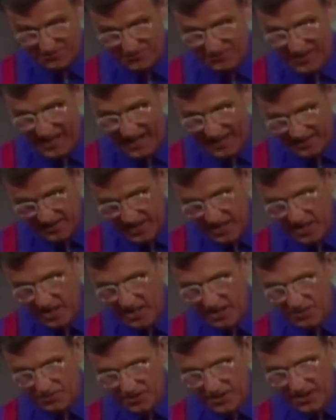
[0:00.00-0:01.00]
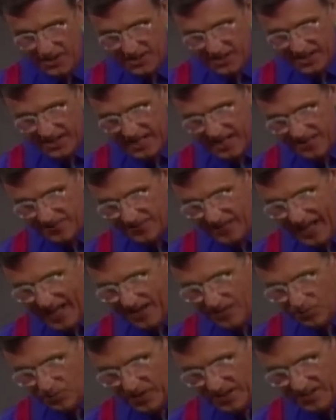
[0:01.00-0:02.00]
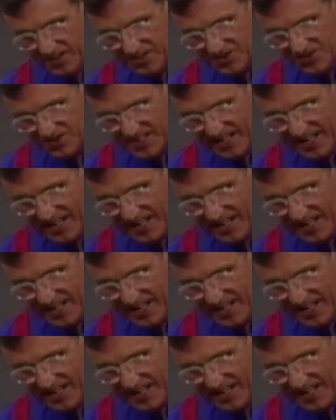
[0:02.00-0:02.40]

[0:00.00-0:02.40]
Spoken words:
from fat, we're not going to get that with this